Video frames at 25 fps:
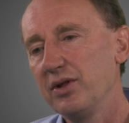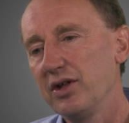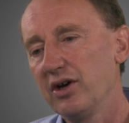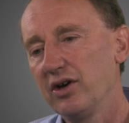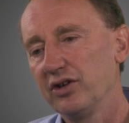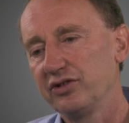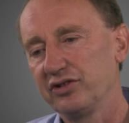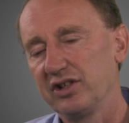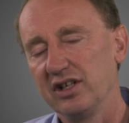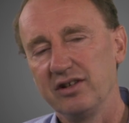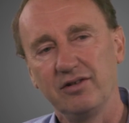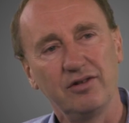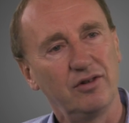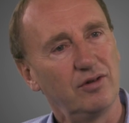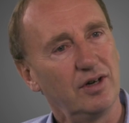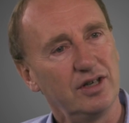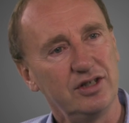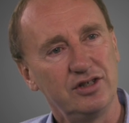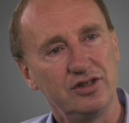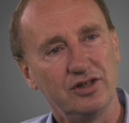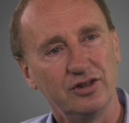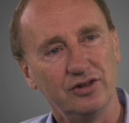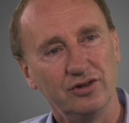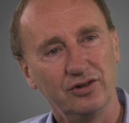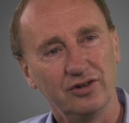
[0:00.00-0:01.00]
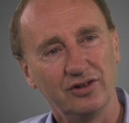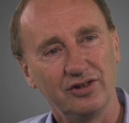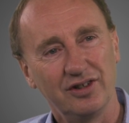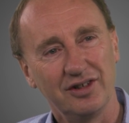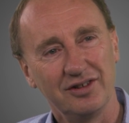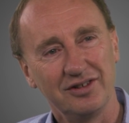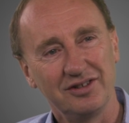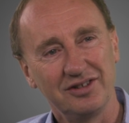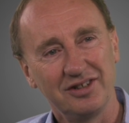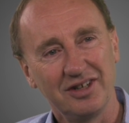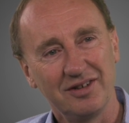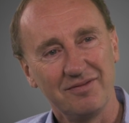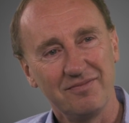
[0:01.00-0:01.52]
with asking questions
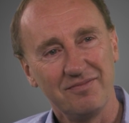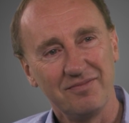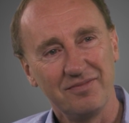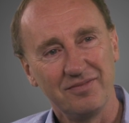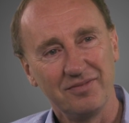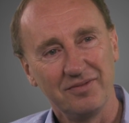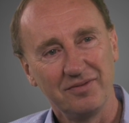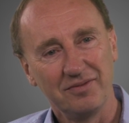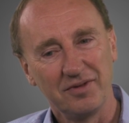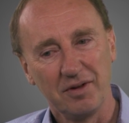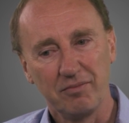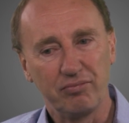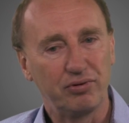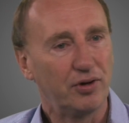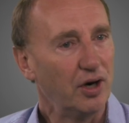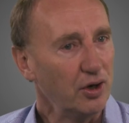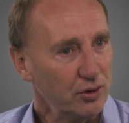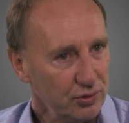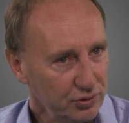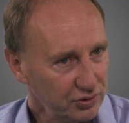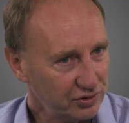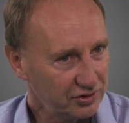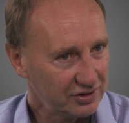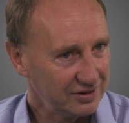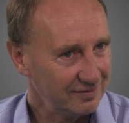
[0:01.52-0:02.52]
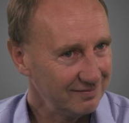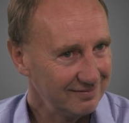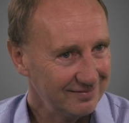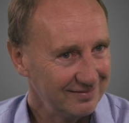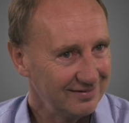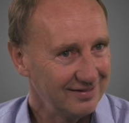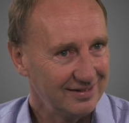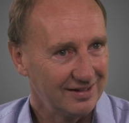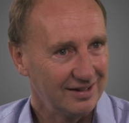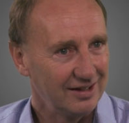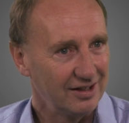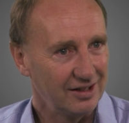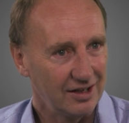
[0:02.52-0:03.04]
that the pros
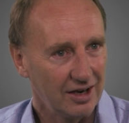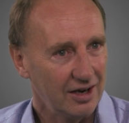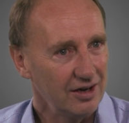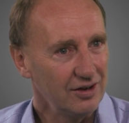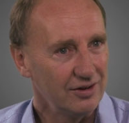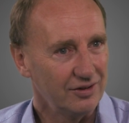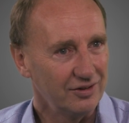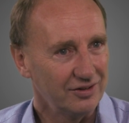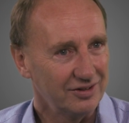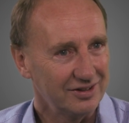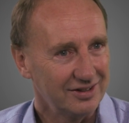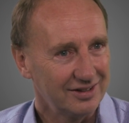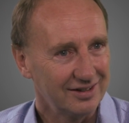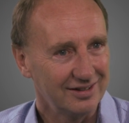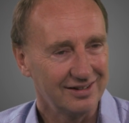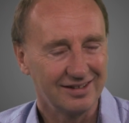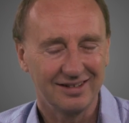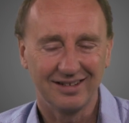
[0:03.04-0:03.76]
can't.